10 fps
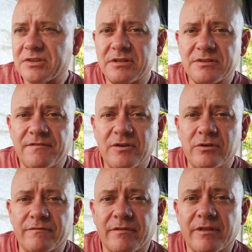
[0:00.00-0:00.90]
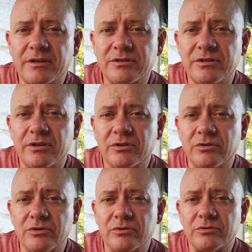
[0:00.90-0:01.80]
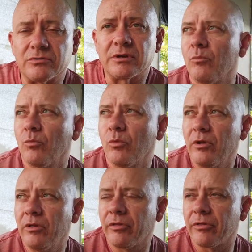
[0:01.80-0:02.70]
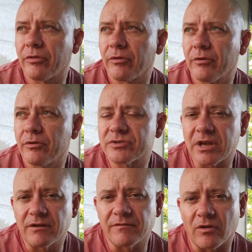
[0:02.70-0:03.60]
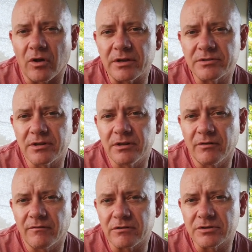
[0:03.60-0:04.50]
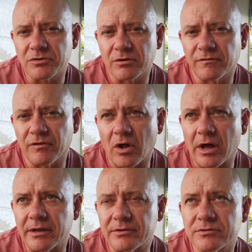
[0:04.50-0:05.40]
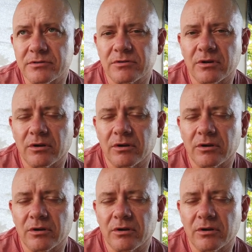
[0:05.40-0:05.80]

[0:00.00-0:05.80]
So there's a few different things you can do. With sandflies, they're not very strong flyers,